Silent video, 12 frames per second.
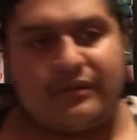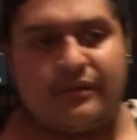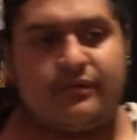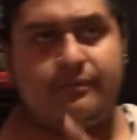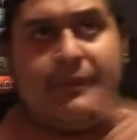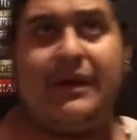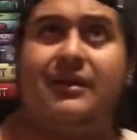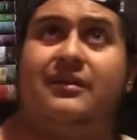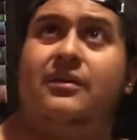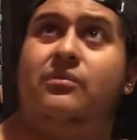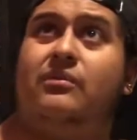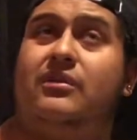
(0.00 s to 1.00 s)
this back in
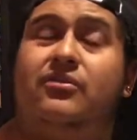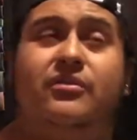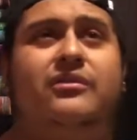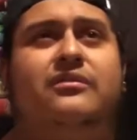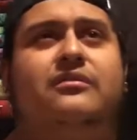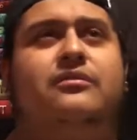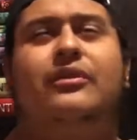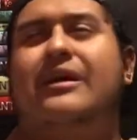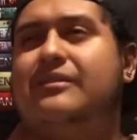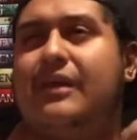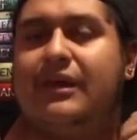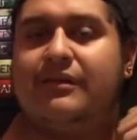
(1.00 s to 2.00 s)
like, what,
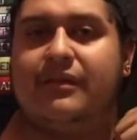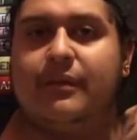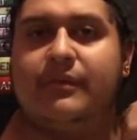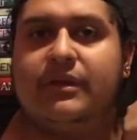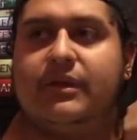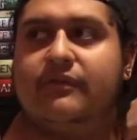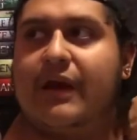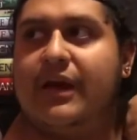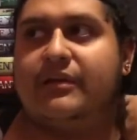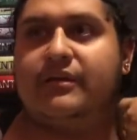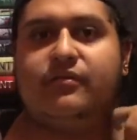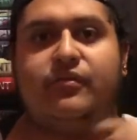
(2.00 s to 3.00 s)
2018, I believe.
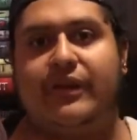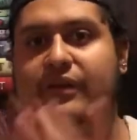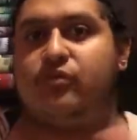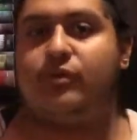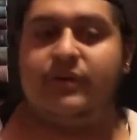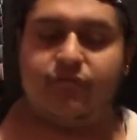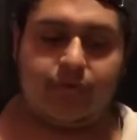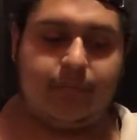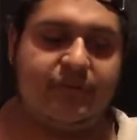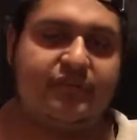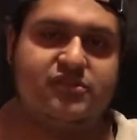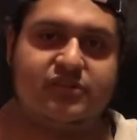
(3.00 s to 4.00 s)
I did it for like 24
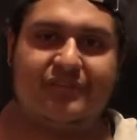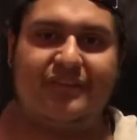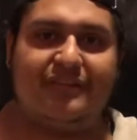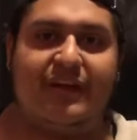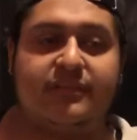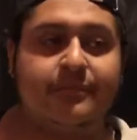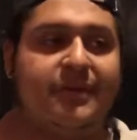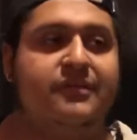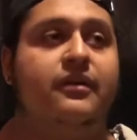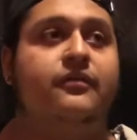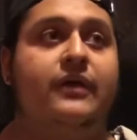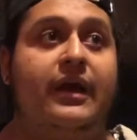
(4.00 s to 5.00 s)
books just to test
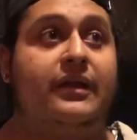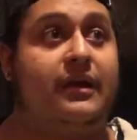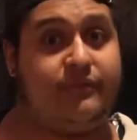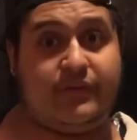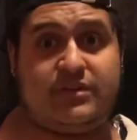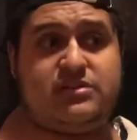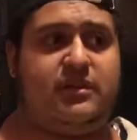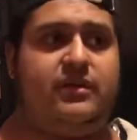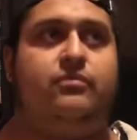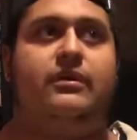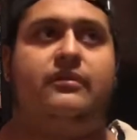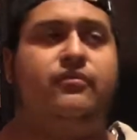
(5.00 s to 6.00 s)
myself, and I finished
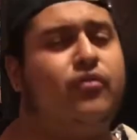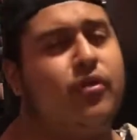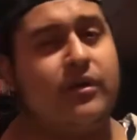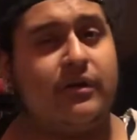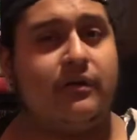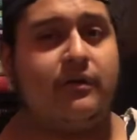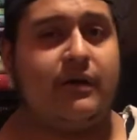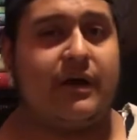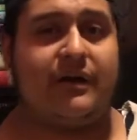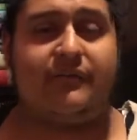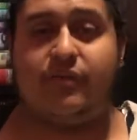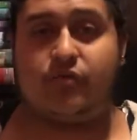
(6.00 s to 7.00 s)
like, what, 4
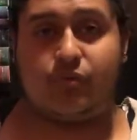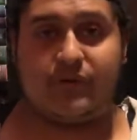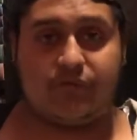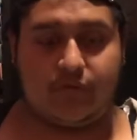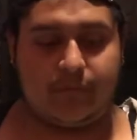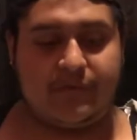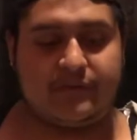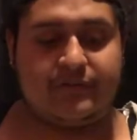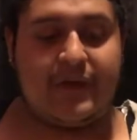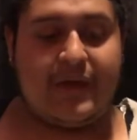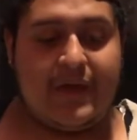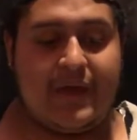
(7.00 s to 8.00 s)
out of the 24
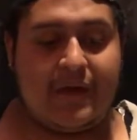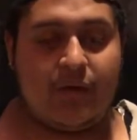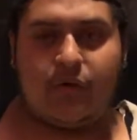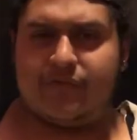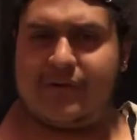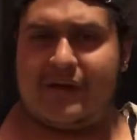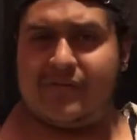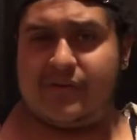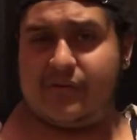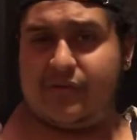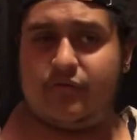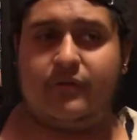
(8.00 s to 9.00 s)
books, or 5
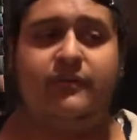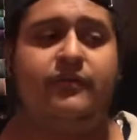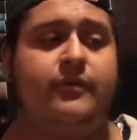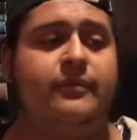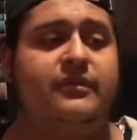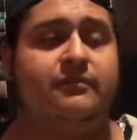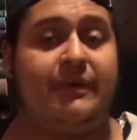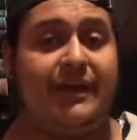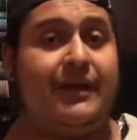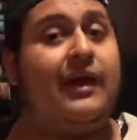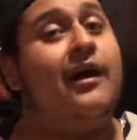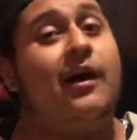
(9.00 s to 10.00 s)
out of the 24 books. But
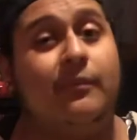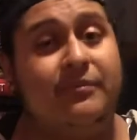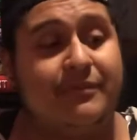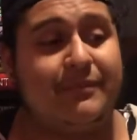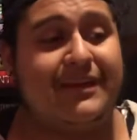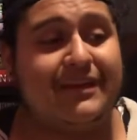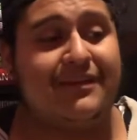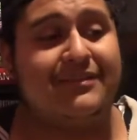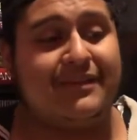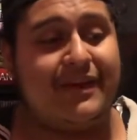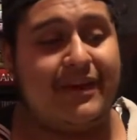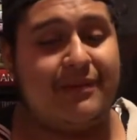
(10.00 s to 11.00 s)
it helped,
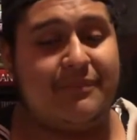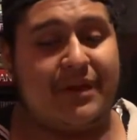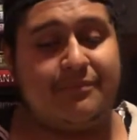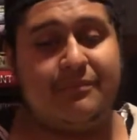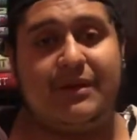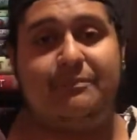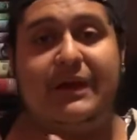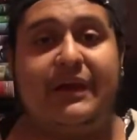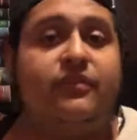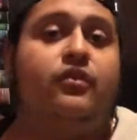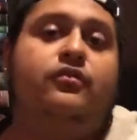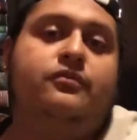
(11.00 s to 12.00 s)
because it made me
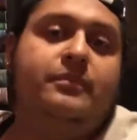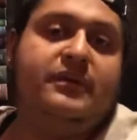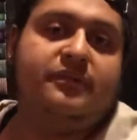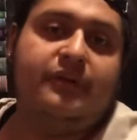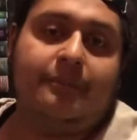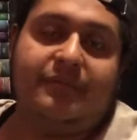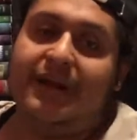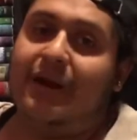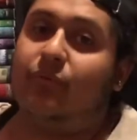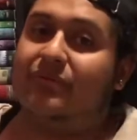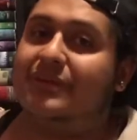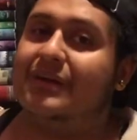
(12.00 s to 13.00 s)
pick those books up that I
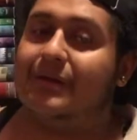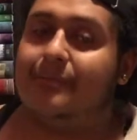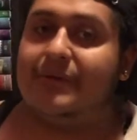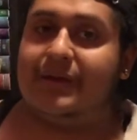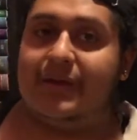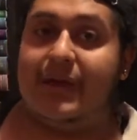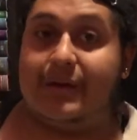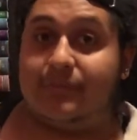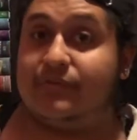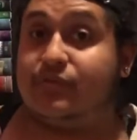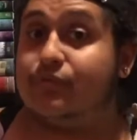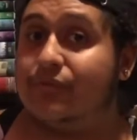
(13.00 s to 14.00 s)
wasn't going to be
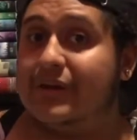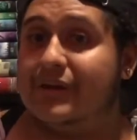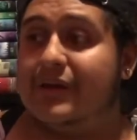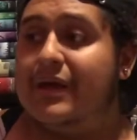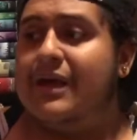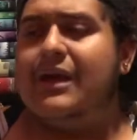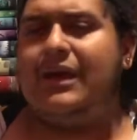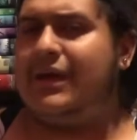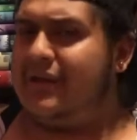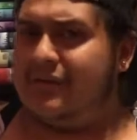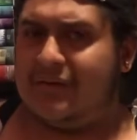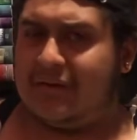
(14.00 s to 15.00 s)
able to read
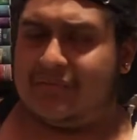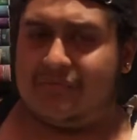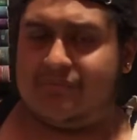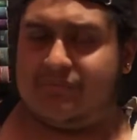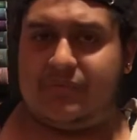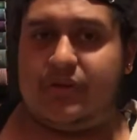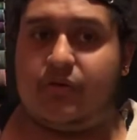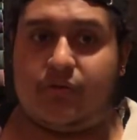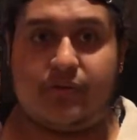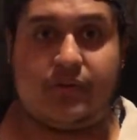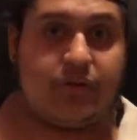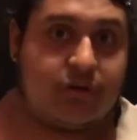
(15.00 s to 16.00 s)
in, like, you know,
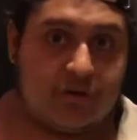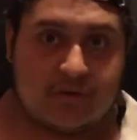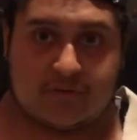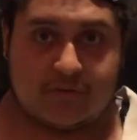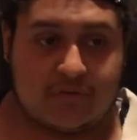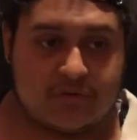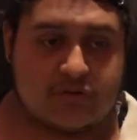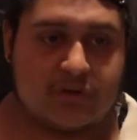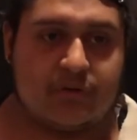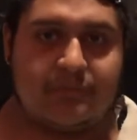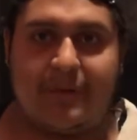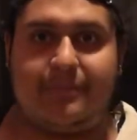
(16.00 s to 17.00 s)
the nearest
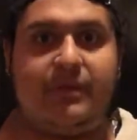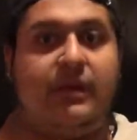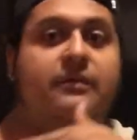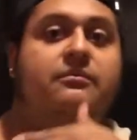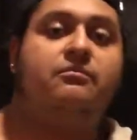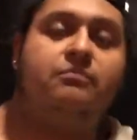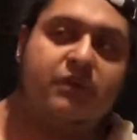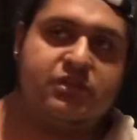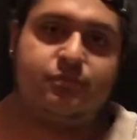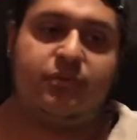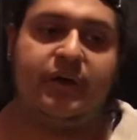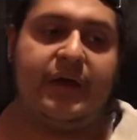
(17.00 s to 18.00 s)
future, maybe like
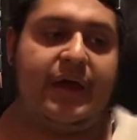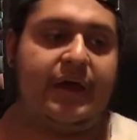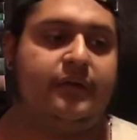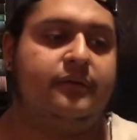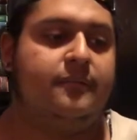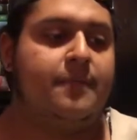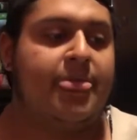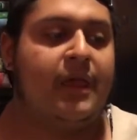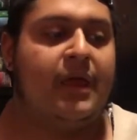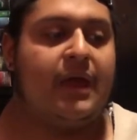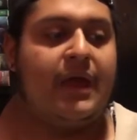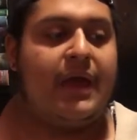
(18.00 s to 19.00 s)
much more ahead.
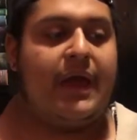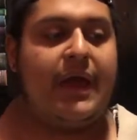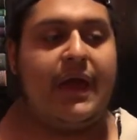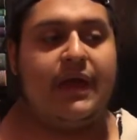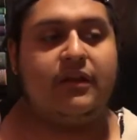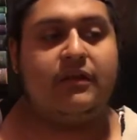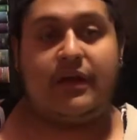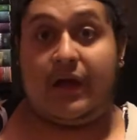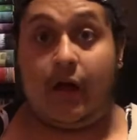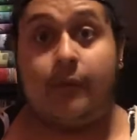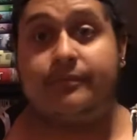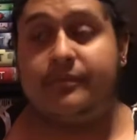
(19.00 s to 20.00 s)
And it
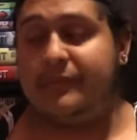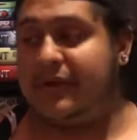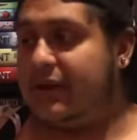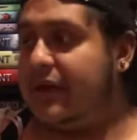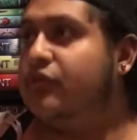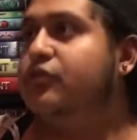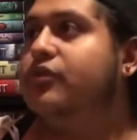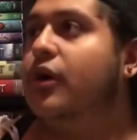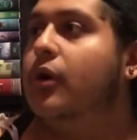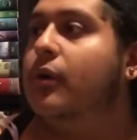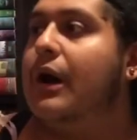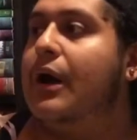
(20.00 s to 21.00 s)
helped me. And
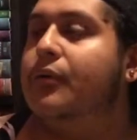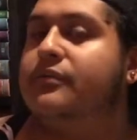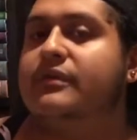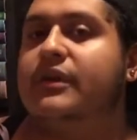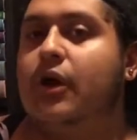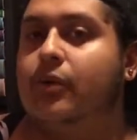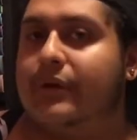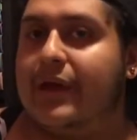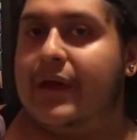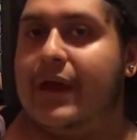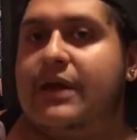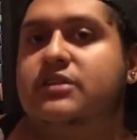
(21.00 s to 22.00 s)
so I was like,
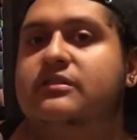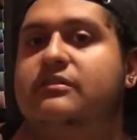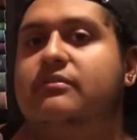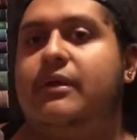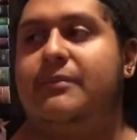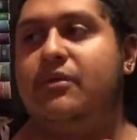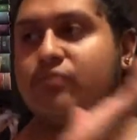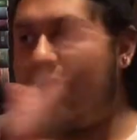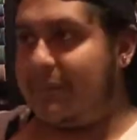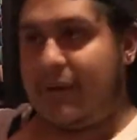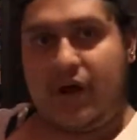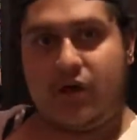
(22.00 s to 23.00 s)
okay, let me
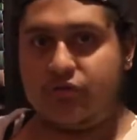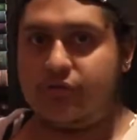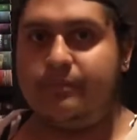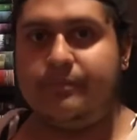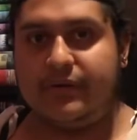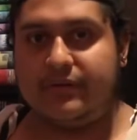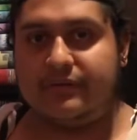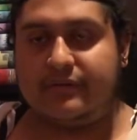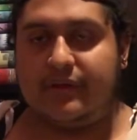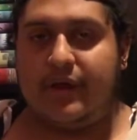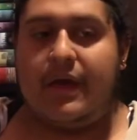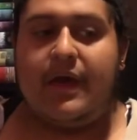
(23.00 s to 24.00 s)
wrap 100
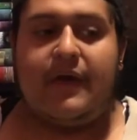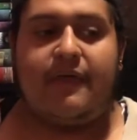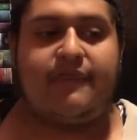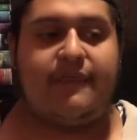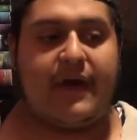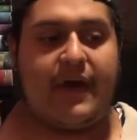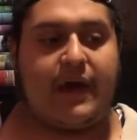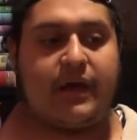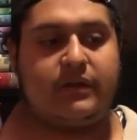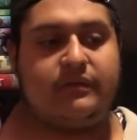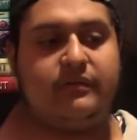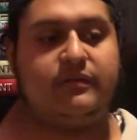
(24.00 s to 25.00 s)
books
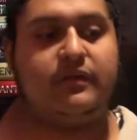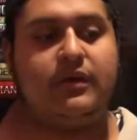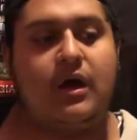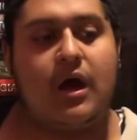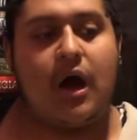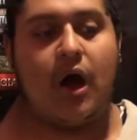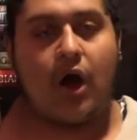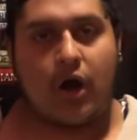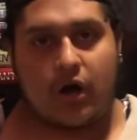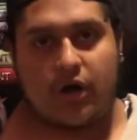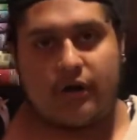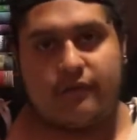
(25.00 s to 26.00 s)
that
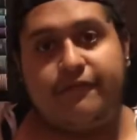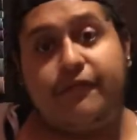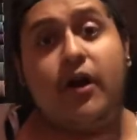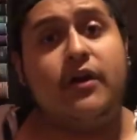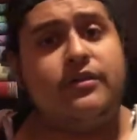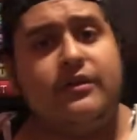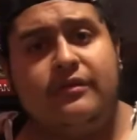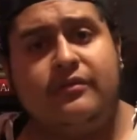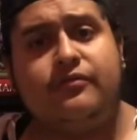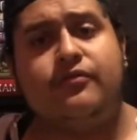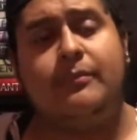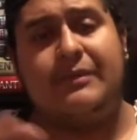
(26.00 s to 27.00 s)
are
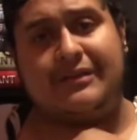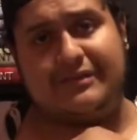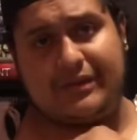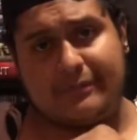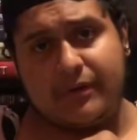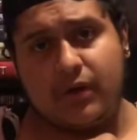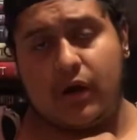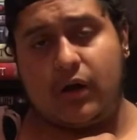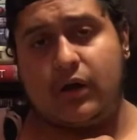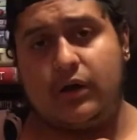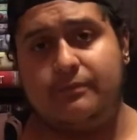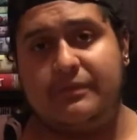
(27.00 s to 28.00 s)
farthest from my
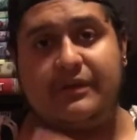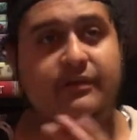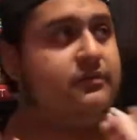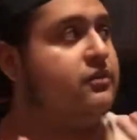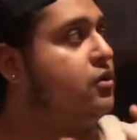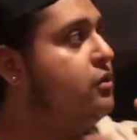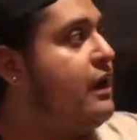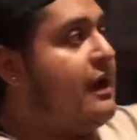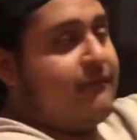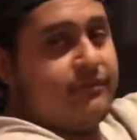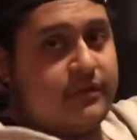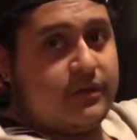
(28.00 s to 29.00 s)
TBR, because, you know, I
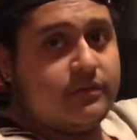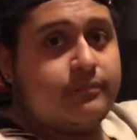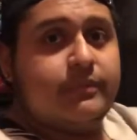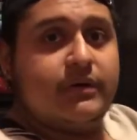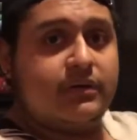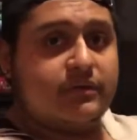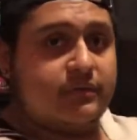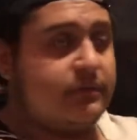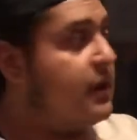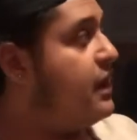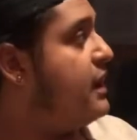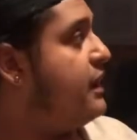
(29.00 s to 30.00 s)
have these books
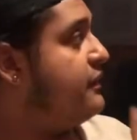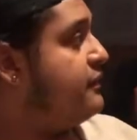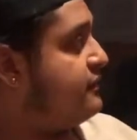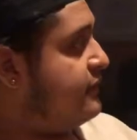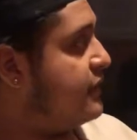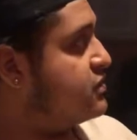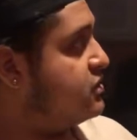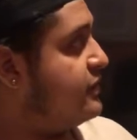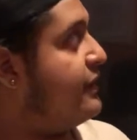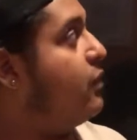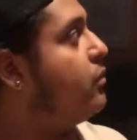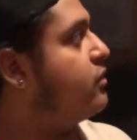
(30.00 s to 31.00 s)
in this section
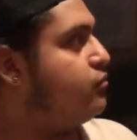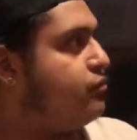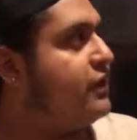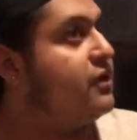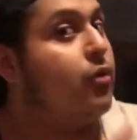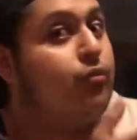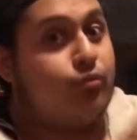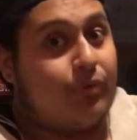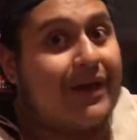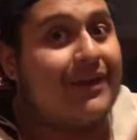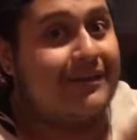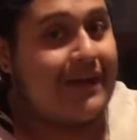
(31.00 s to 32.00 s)
that I want to read
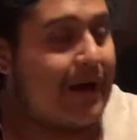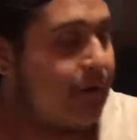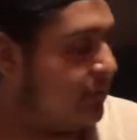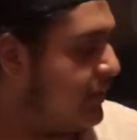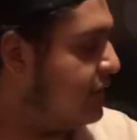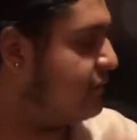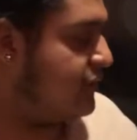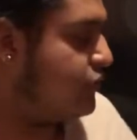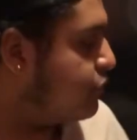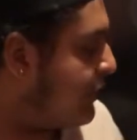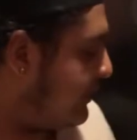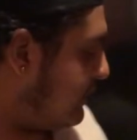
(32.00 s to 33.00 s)
right now, like
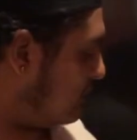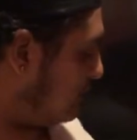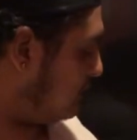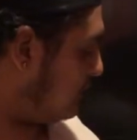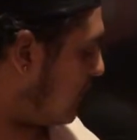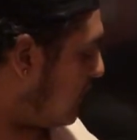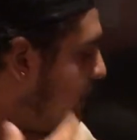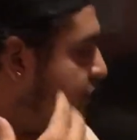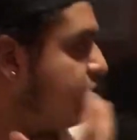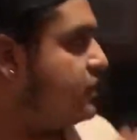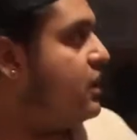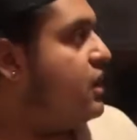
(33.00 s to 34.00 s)
Cinderella is
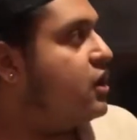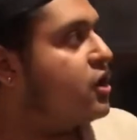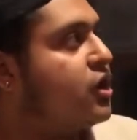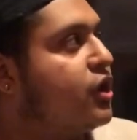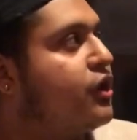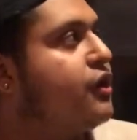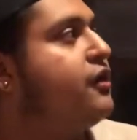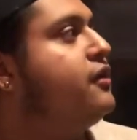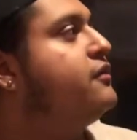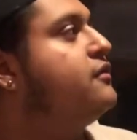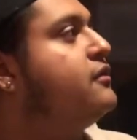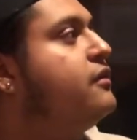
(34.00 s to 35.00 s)
Dead,
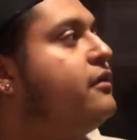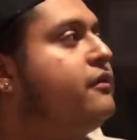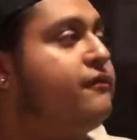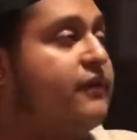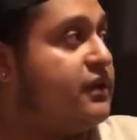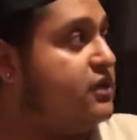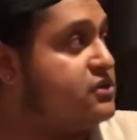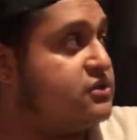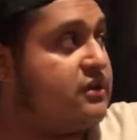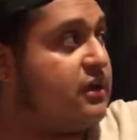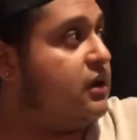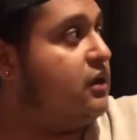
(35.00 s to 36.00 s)
Cursed, The Finish,
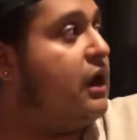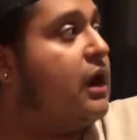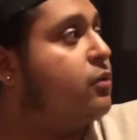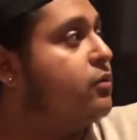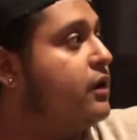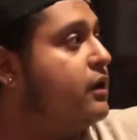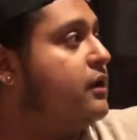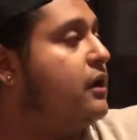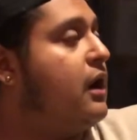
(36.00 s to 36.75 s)
The Clockwork,